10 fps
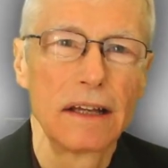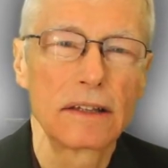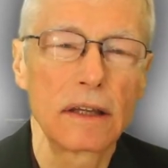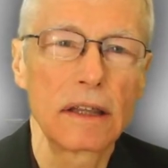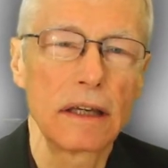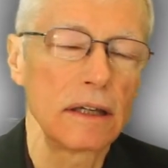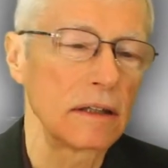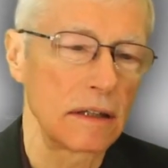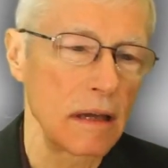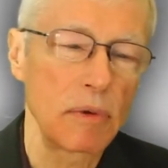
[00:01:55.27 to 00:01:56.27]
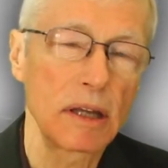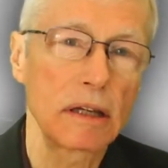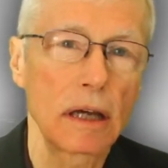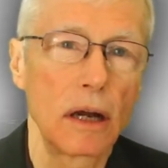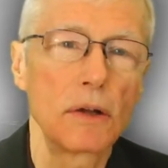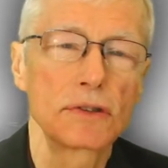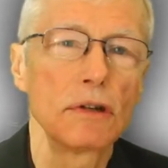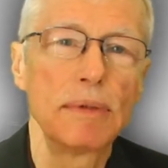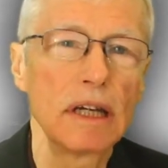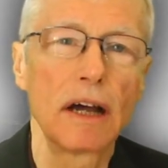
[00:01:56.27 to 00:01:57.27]
So the labeling can
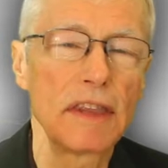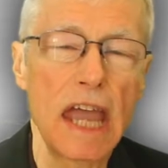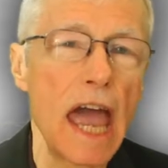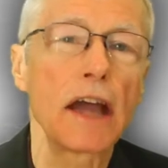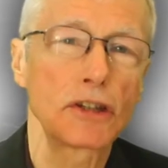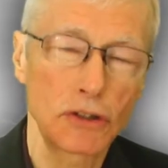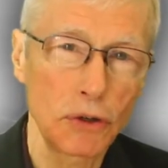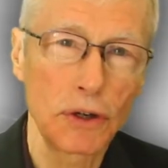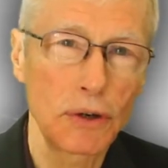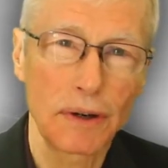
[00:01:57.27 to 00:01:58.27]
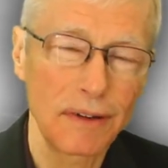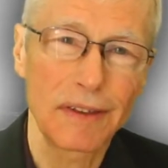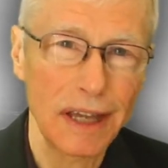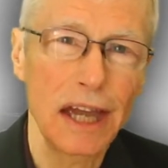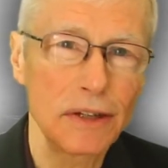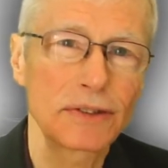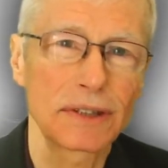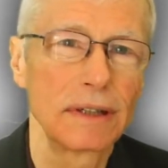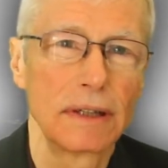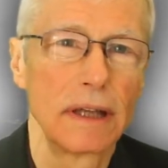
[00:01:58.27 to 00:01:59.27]
also be on the exterior of the
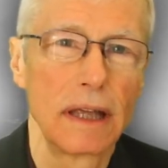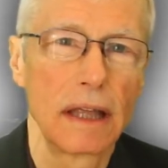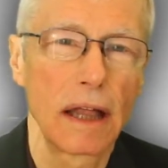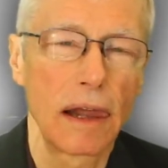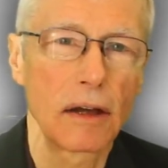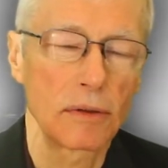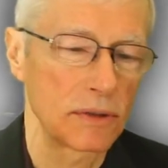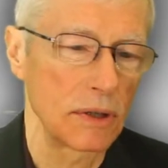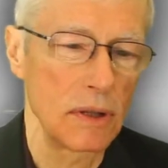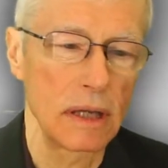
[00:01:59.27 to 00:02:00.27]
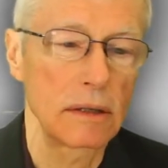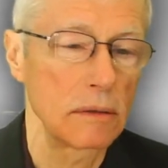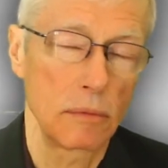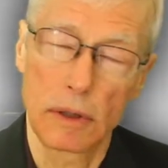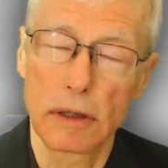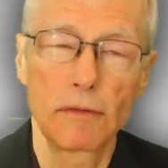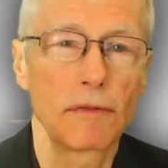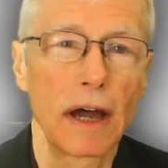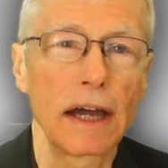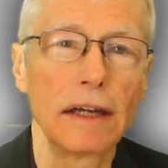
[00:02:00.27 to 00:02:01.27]
case, so that we can
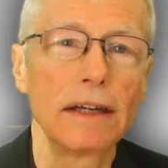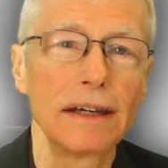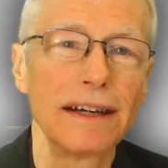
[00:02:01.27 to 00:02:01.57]
find